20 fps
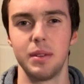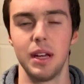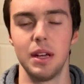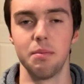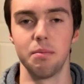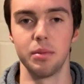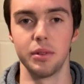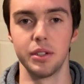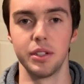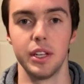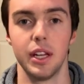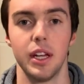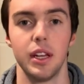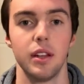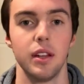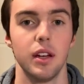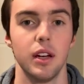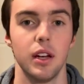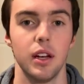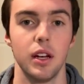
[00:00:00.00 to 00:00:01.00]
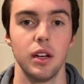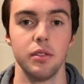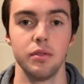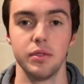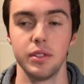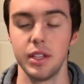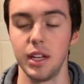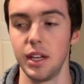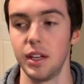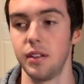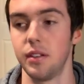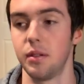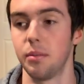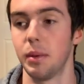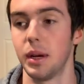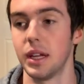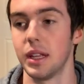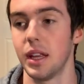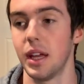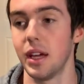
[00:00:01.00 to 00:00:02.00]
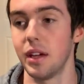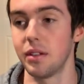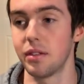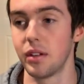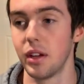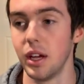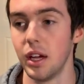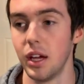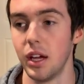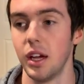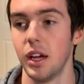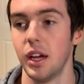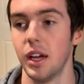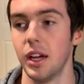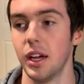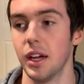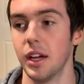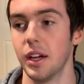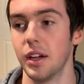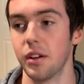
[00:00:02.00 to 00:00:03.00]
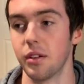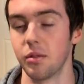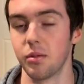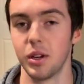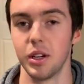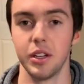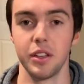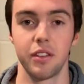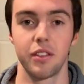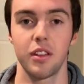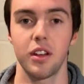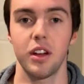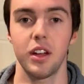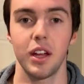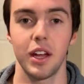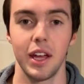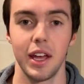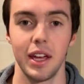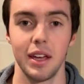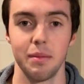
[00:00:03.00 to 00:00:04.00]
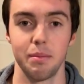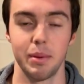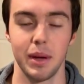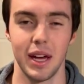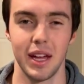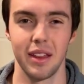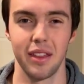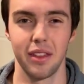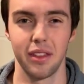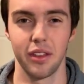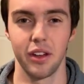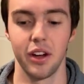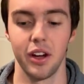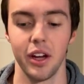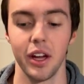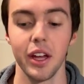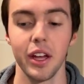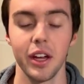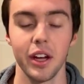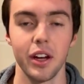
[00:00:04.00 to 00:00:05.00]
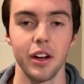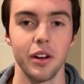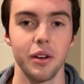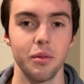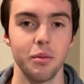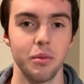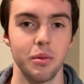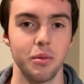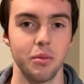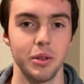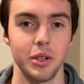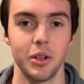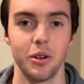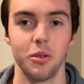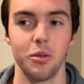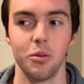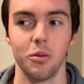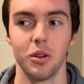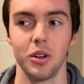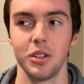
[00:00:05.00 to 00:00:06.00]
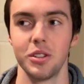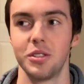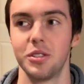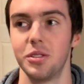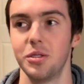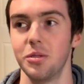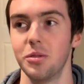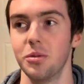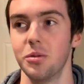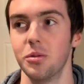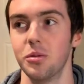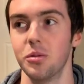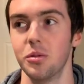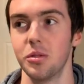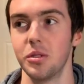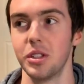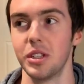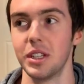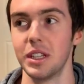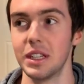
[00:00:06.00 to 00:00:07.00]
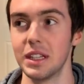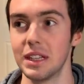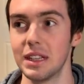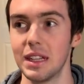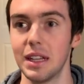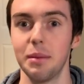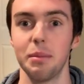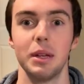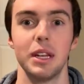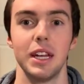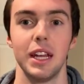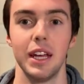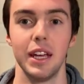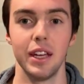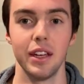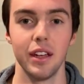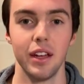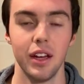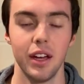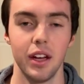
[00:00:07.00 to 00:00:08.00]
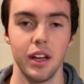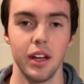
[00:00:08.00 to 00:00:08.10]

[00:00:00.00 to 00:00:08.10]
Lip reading: 10% of days in my life. And while it's not a bad thought, we don't want to eliminate